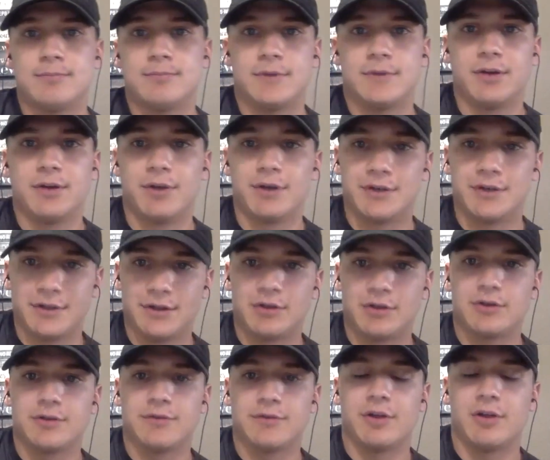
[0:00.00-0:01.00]
And I went to
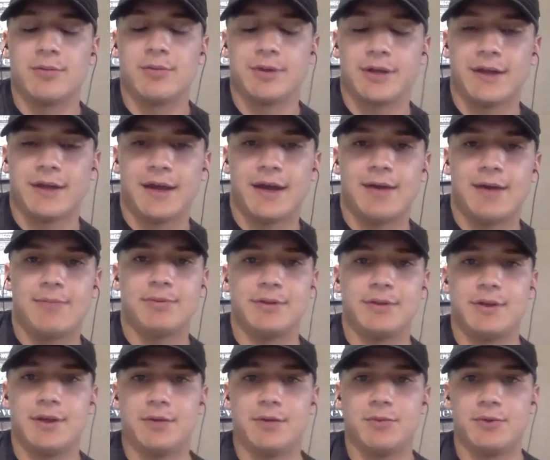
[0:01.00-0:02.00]
their development camp,
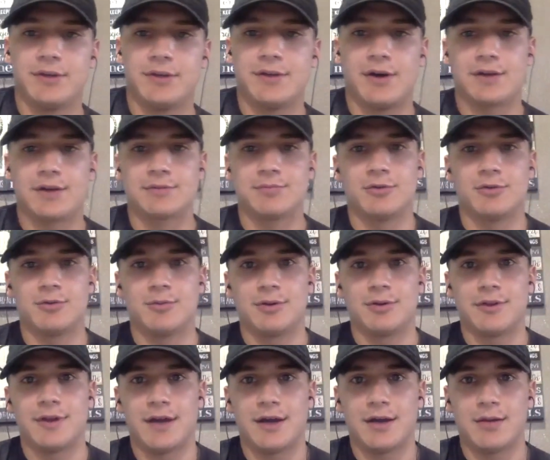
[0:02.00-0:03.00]
and we talked more
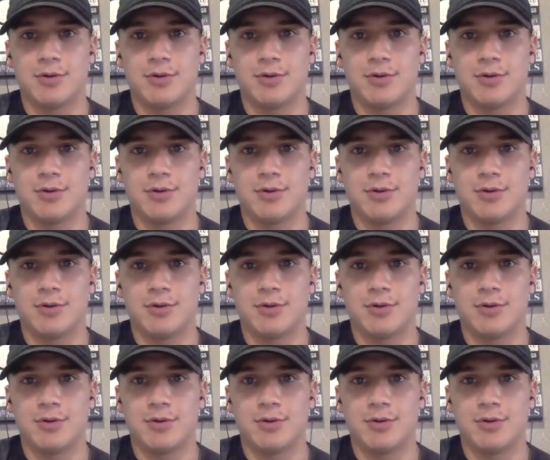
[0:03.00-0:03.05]
about that,